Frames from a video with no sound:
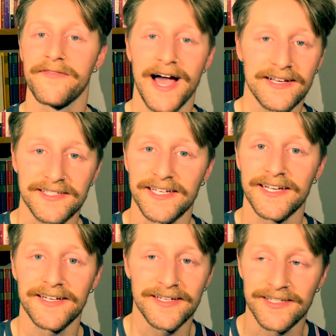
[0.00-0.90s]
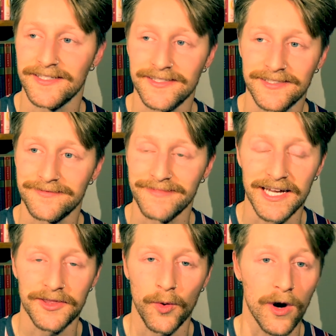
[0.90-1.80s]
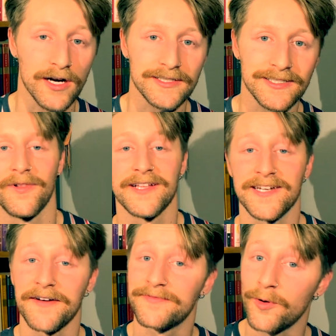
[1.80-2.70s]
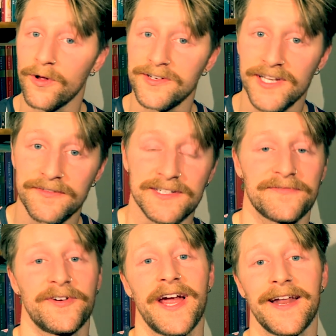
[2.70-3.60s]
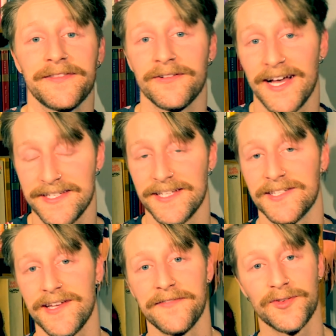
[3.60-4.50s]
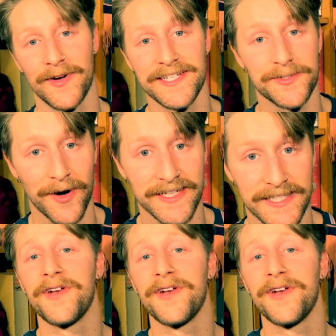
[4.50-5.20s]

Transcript: A vaccine is in the works. Let's not fool ourselves into forgetting the lessons of 2020.